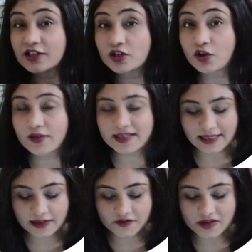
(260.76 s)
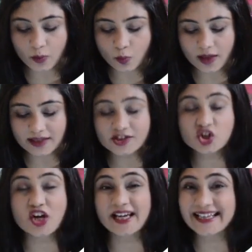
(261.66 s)
here is that if someone is
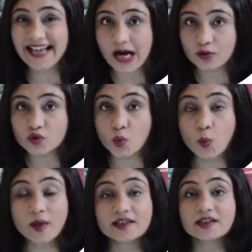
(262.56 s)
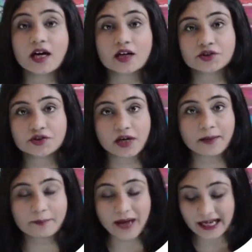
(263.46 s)
checking out with the 100
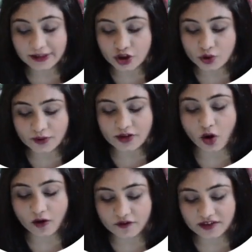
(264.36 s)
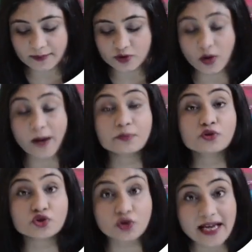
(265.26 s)
gram pack, you can offer them to
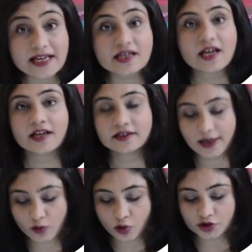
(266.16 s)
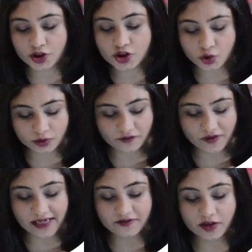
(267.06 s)
upgrade their order to the
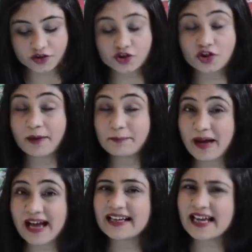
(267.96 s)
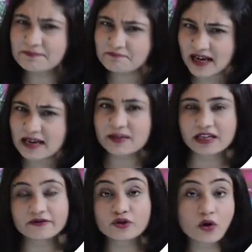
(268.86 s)
500 gram pack and maybe
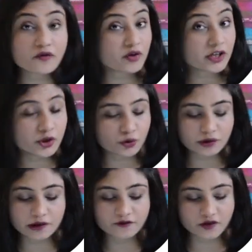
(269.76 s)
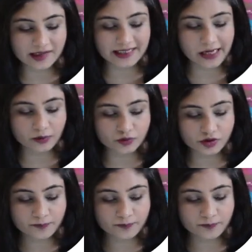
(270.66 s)
even offer a lucrative discount.